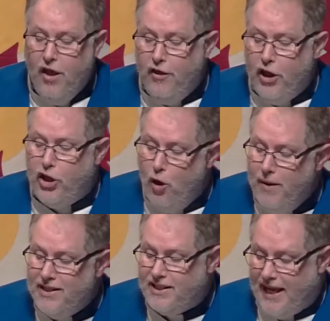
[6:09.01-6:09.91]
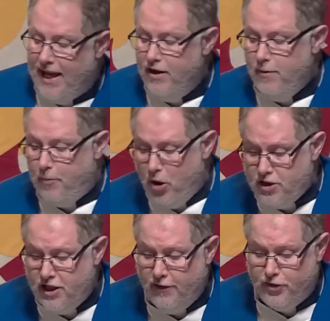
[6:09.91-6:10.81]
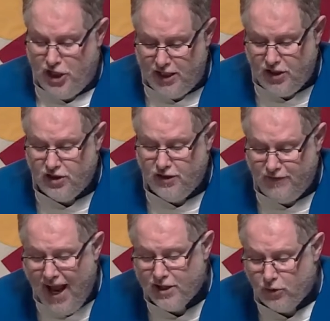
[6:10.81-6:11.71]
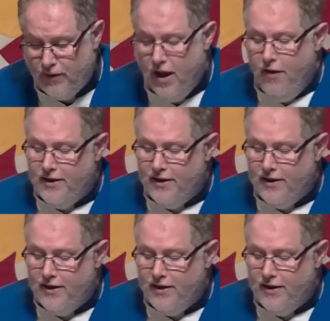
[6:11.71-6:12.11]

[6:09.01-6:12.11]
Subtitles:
the human skin and the person of Jesus of Nazareth,